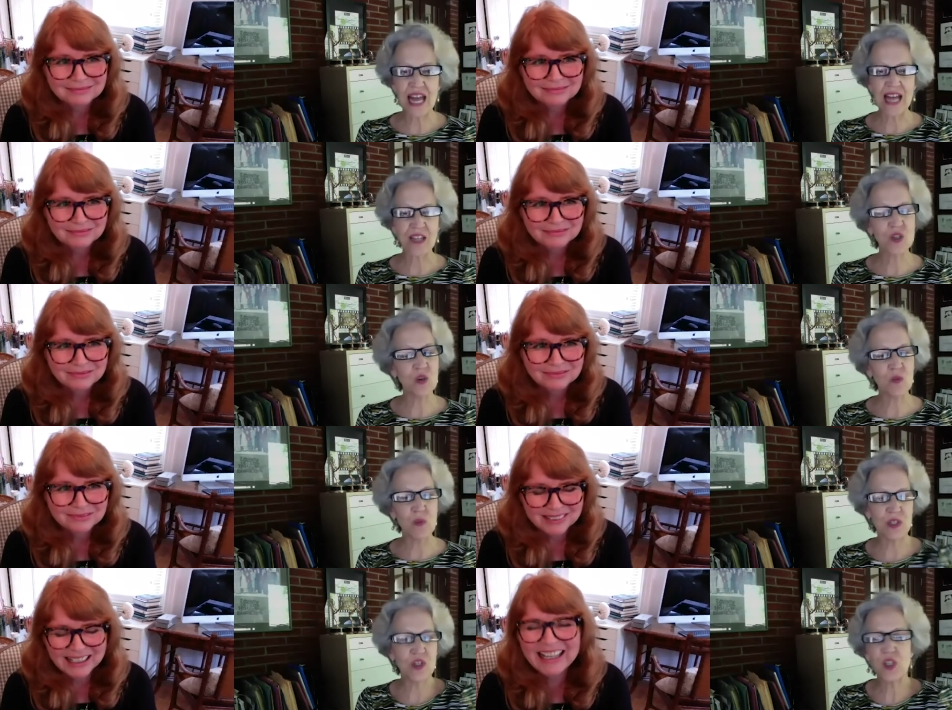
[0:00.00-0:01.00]
Speaker 1: to ask you,
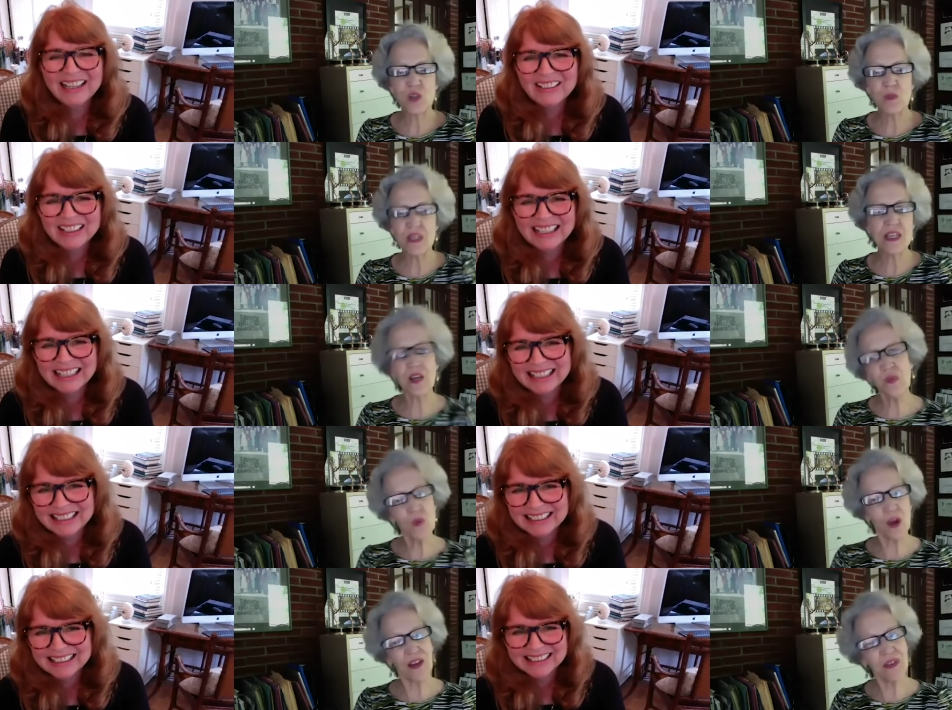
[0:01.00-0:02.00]
but just to begin
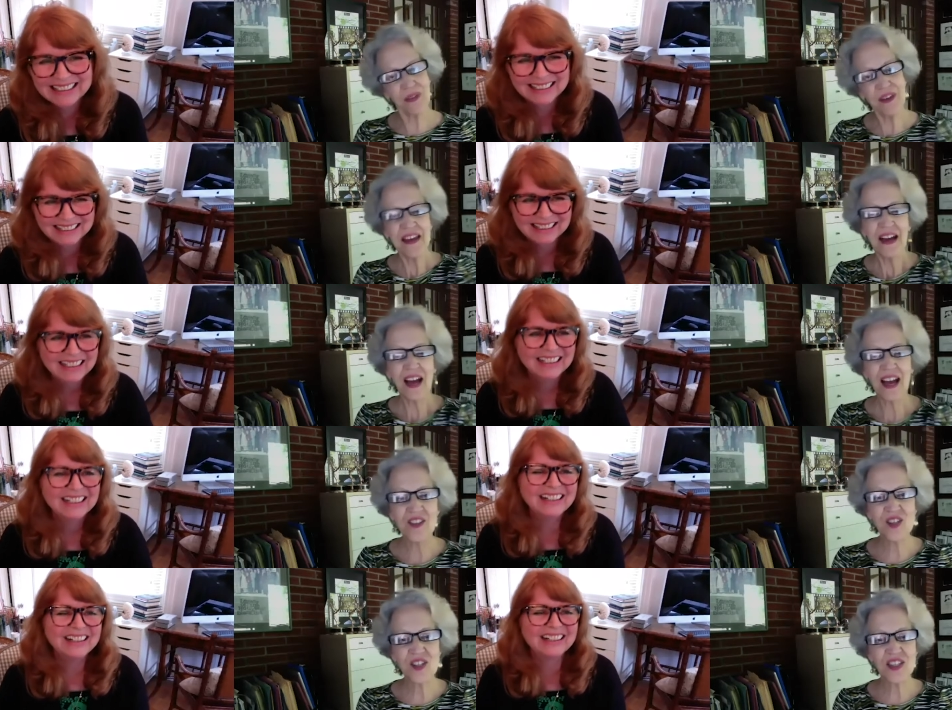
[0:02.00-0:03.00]
with,
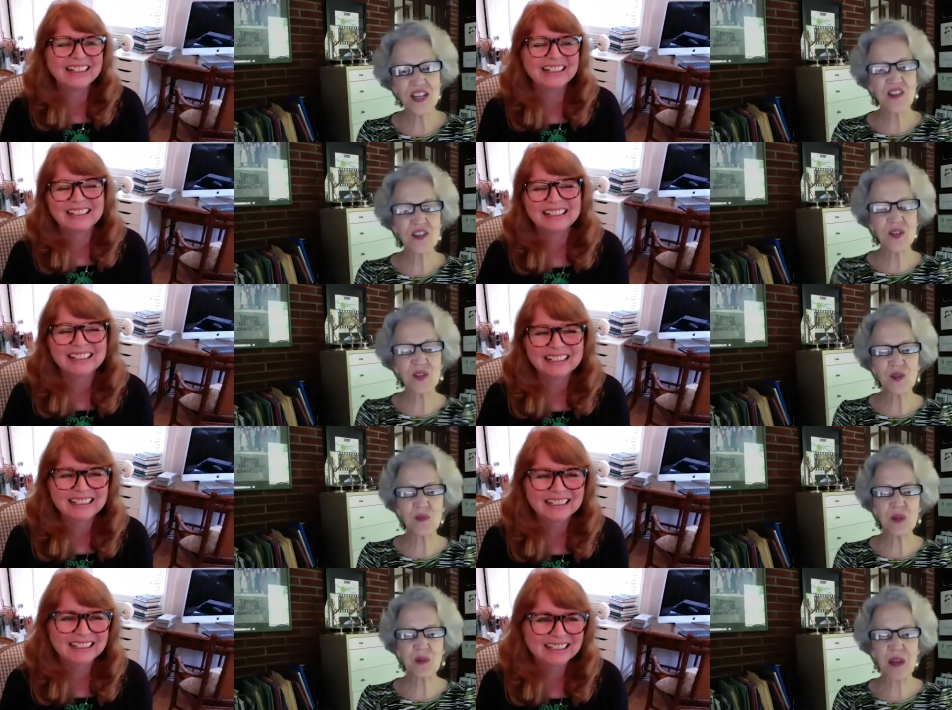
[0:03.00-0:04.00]
just tell us a
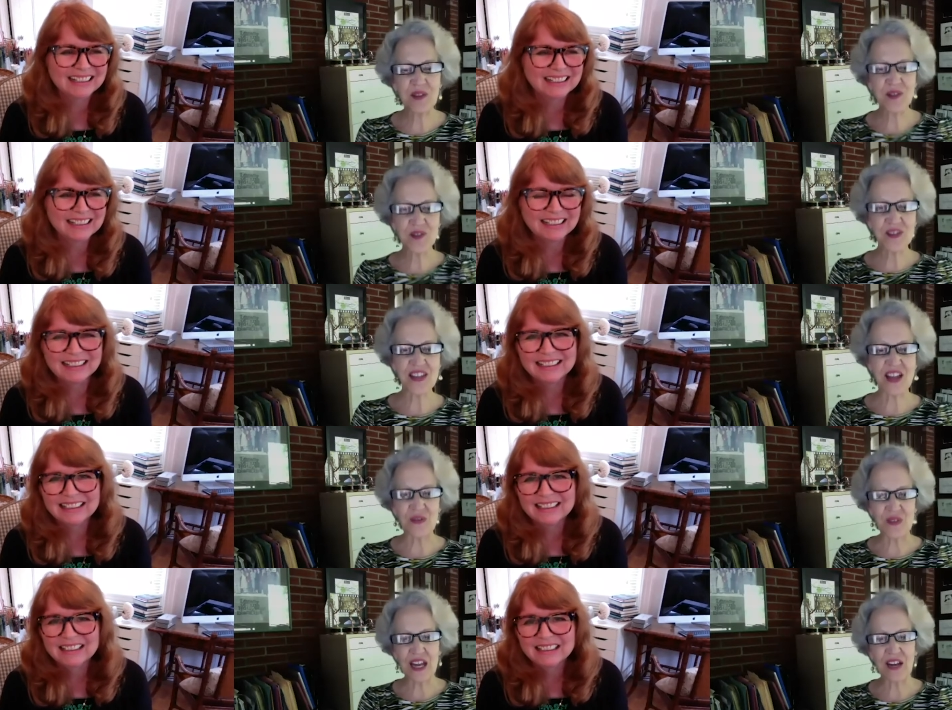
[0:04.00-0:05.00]
little bit about
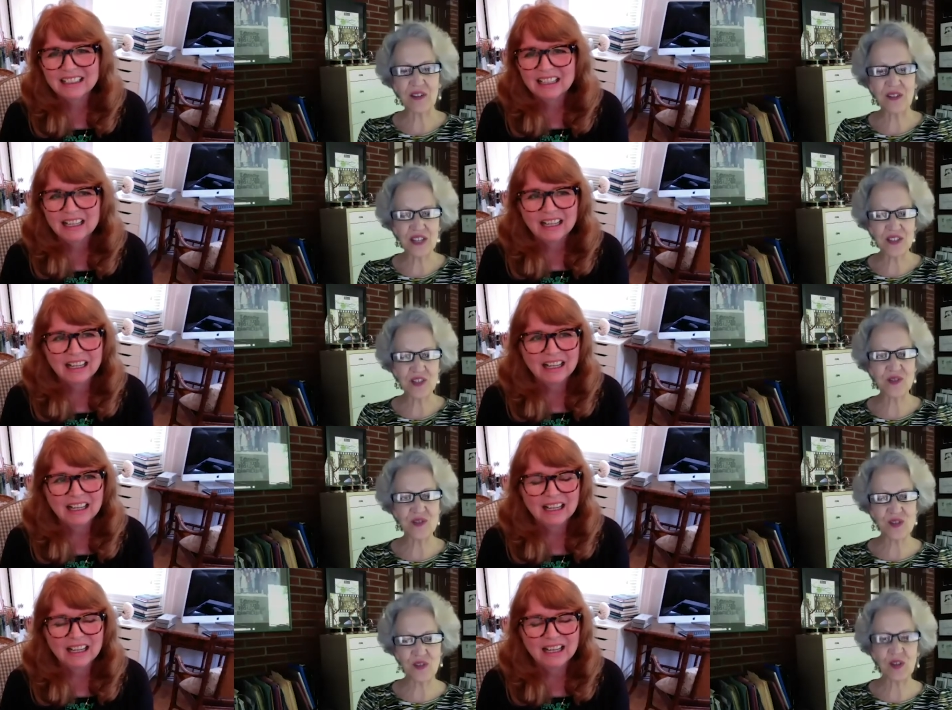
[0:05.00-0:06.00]
yourself and how you got to do
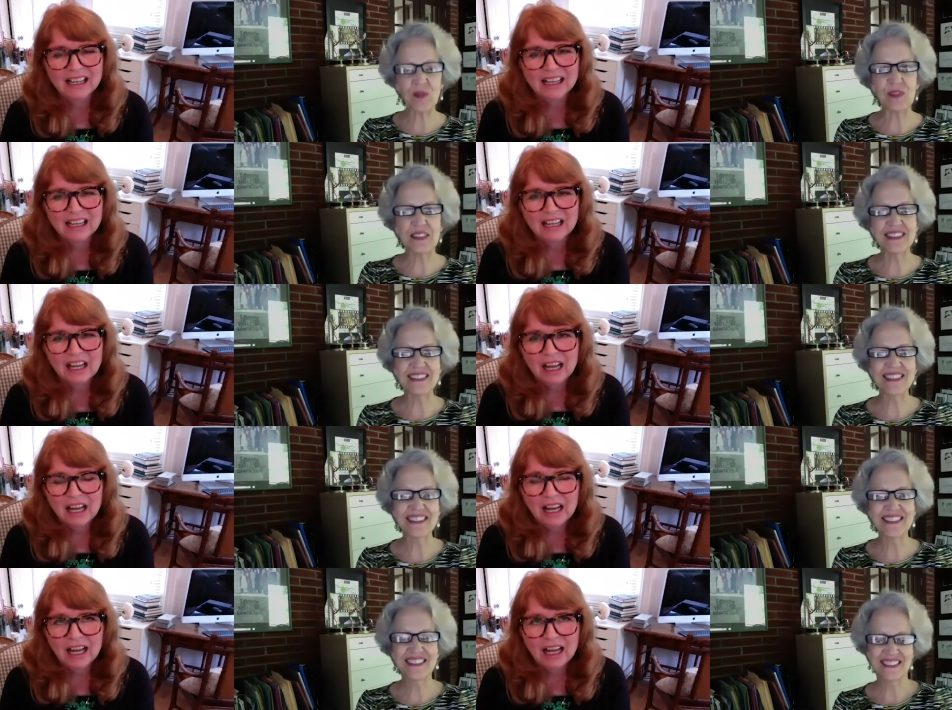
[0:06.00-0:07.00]
this
Speaker 2: film.
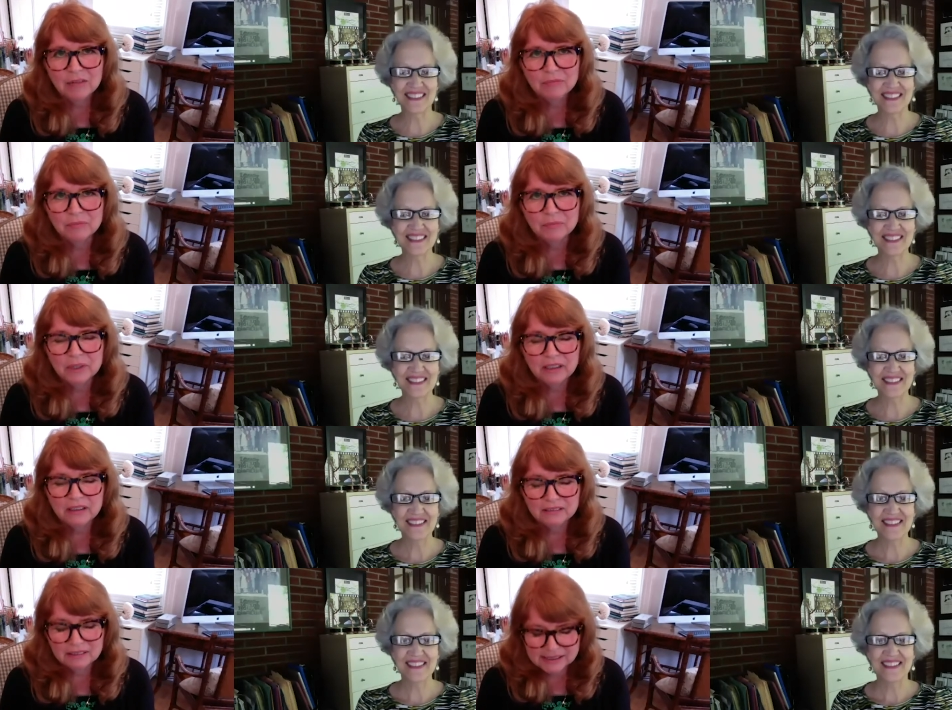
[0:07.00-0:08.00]

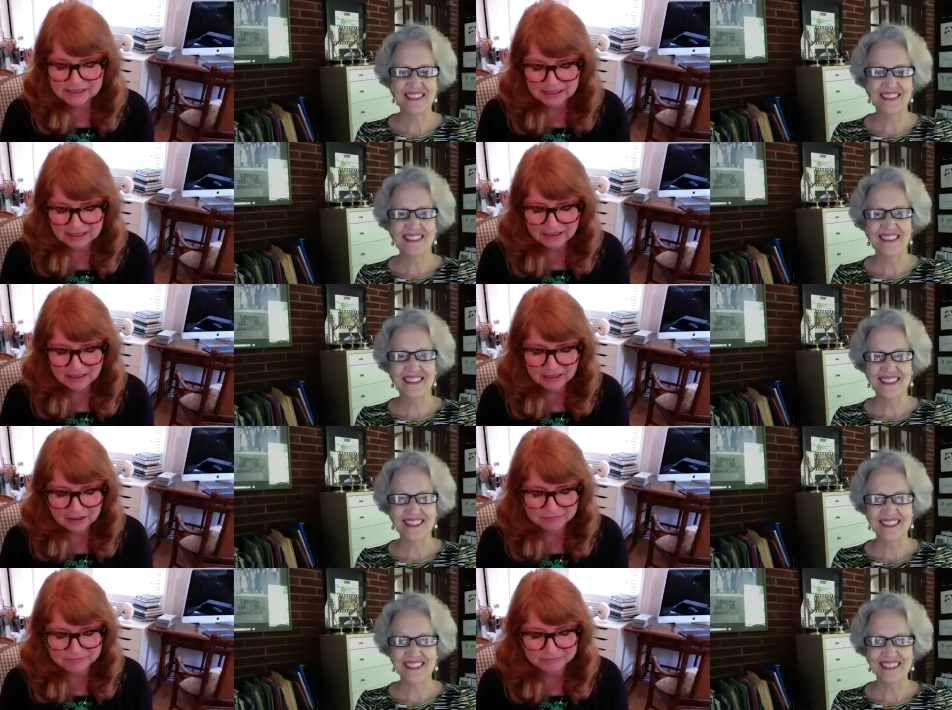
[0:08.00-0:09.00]
Well, let's see.
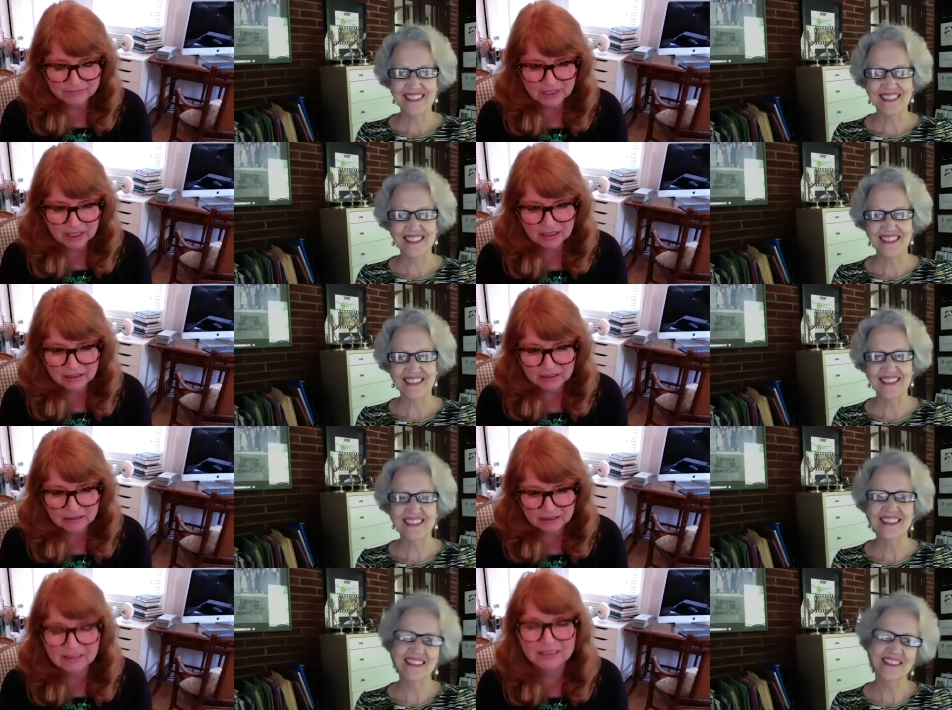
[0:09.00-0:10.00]

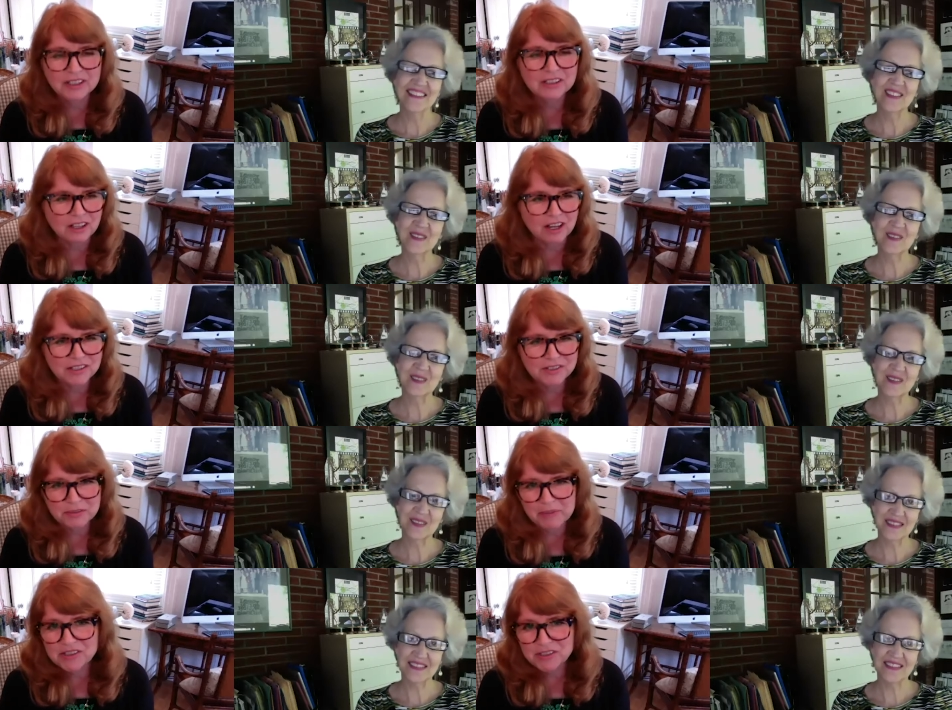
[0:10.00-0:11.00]
I live in
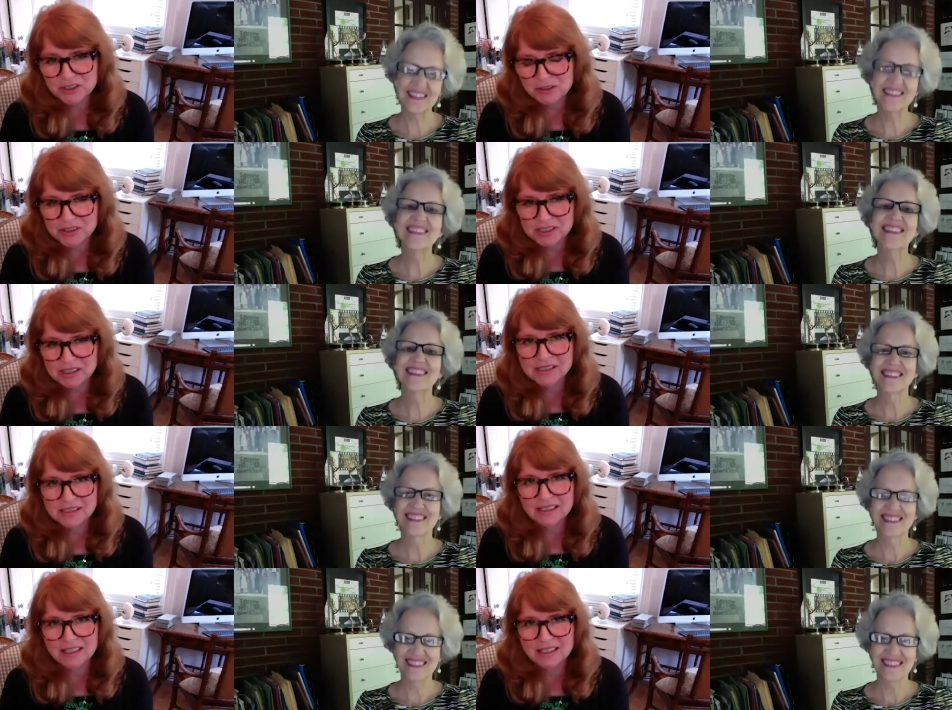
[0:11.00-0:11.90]
Gloucester, Massachusetts,